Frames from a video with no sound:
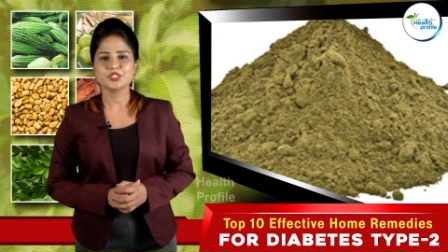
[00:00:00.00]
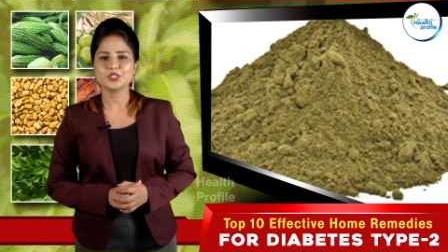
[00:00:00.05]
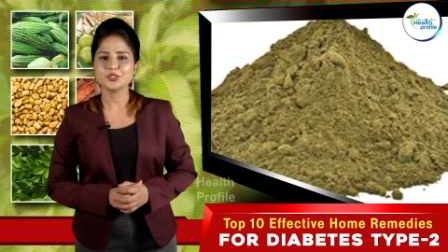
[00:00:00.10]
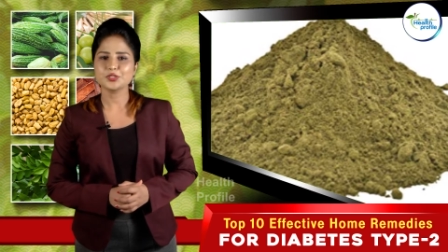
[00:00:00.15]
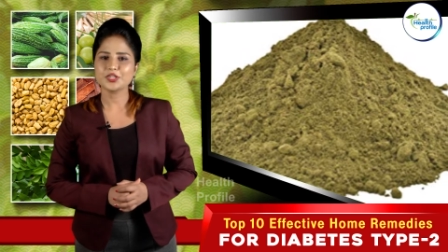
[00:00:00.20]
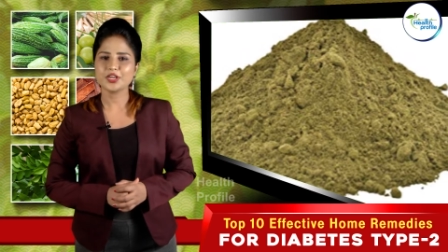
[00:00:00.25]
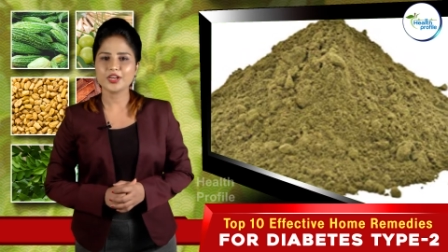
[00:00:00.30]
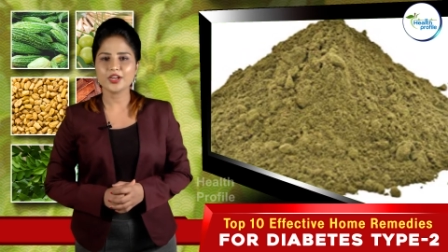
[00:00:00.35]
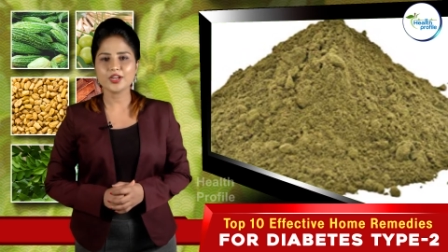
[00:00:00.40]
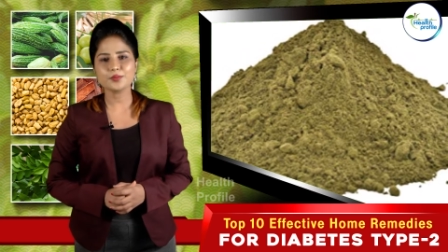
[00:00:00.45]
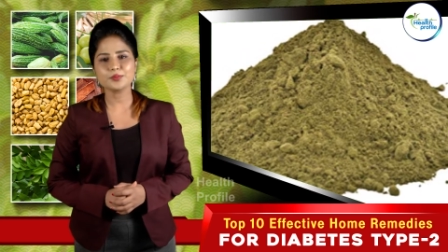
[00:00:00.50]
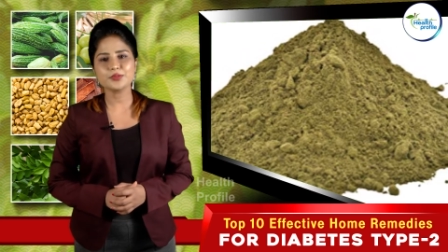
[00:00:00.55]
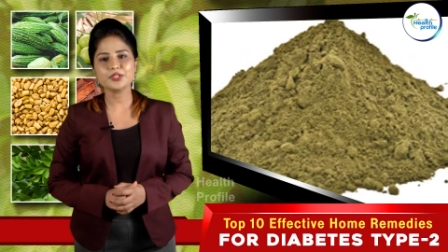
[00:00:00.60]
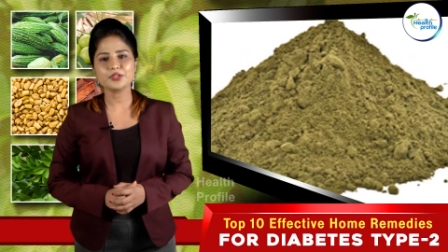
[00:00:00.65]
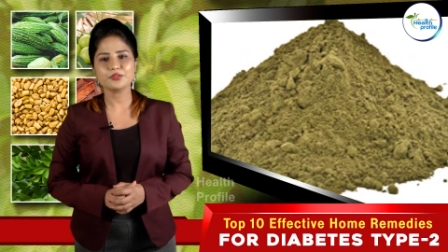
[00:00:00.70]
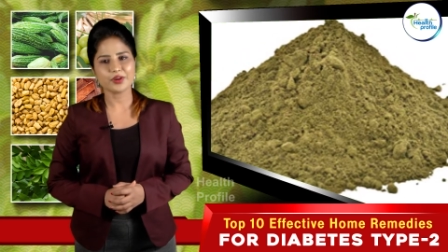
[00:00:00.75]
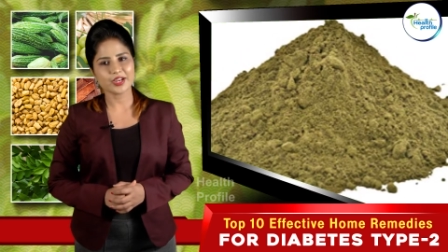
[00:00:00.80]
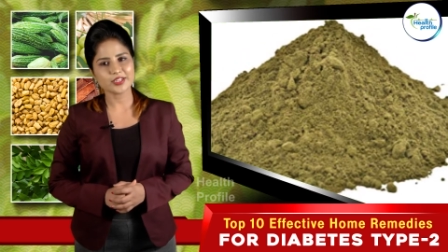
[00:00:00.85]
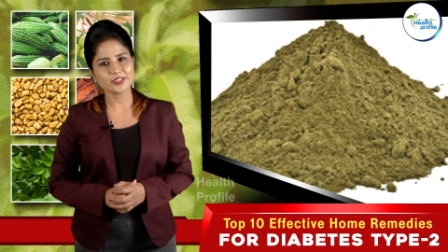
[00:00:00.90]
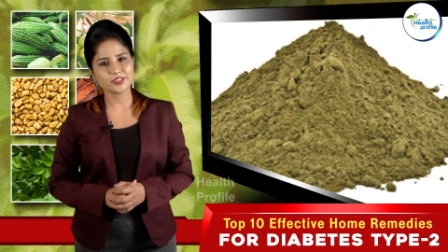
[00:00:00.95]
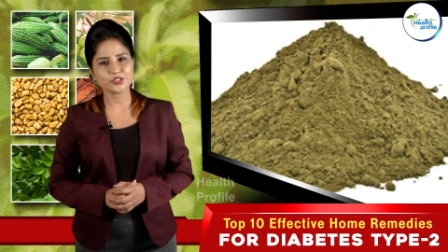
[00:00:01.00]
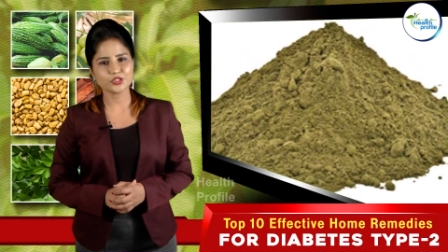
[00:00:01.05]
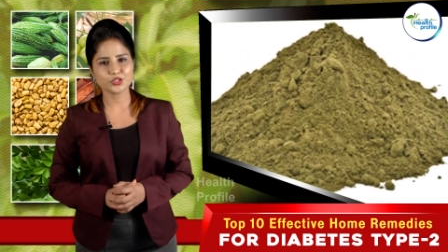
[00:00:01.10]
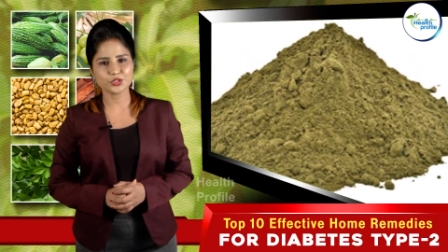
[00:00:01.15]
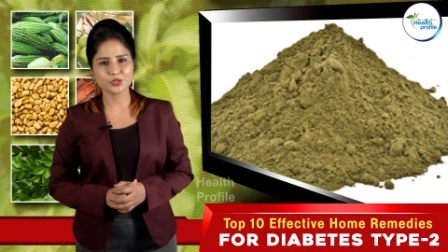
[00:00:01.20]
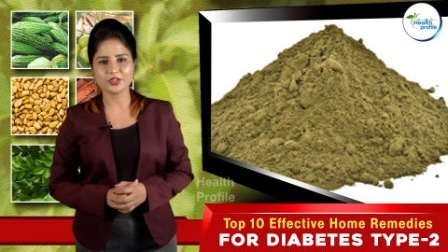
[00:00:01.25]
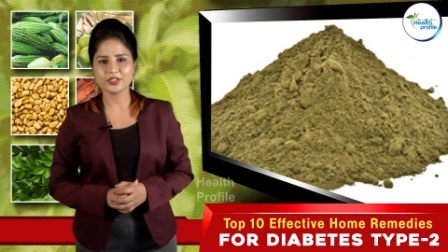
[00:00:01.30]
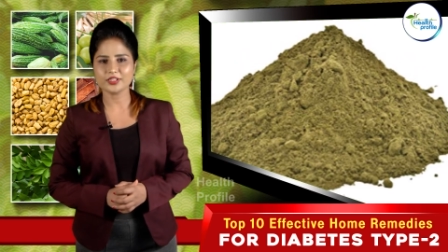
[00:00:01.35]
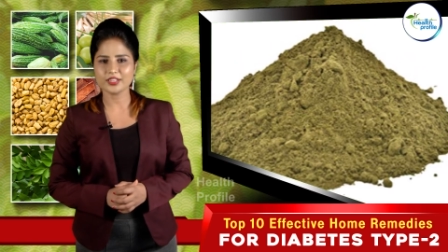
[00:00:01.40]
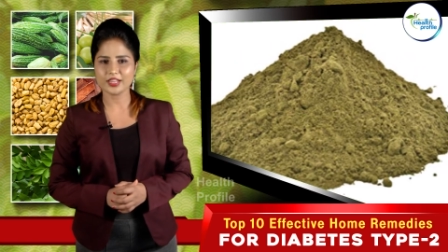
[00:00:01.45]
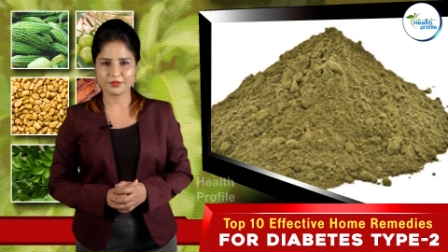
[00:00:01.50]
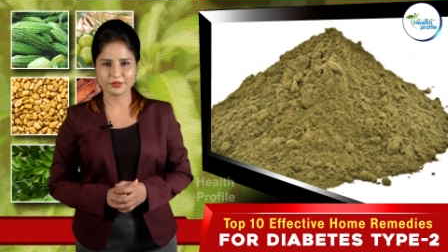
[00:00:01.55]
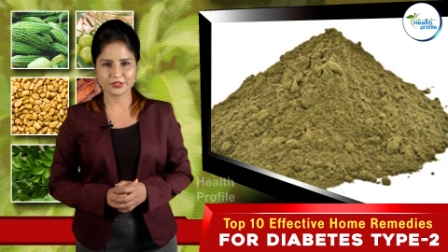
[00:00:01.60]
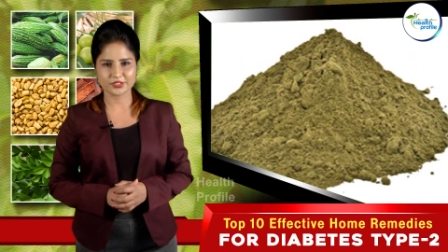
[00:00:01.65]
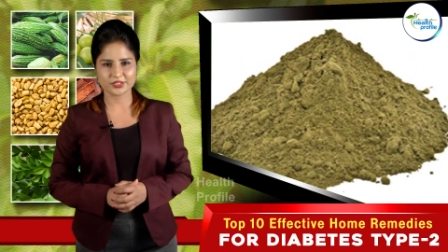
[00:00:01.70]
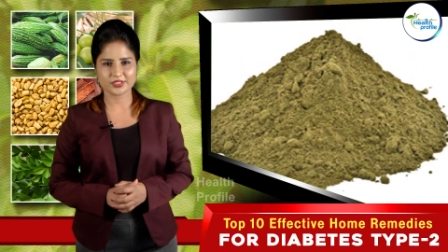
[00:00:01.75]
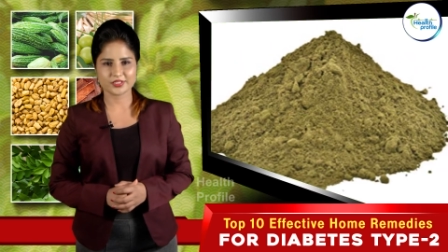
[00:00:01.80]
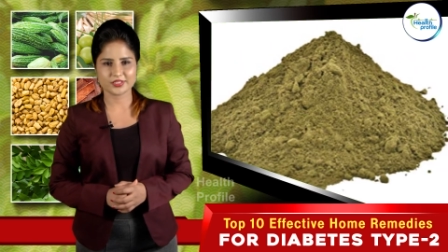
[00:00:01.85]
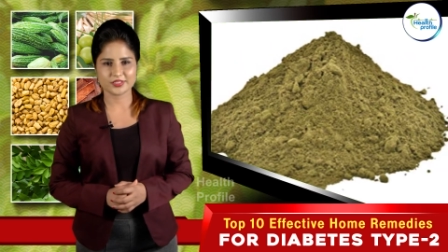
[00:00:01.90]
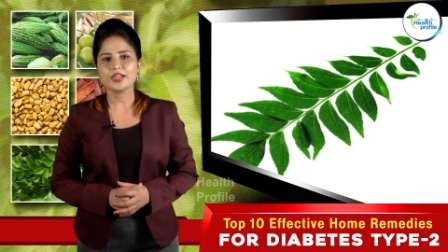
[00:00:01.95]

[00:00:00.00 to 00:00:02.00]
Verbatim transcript: to curb the rising sugar levels.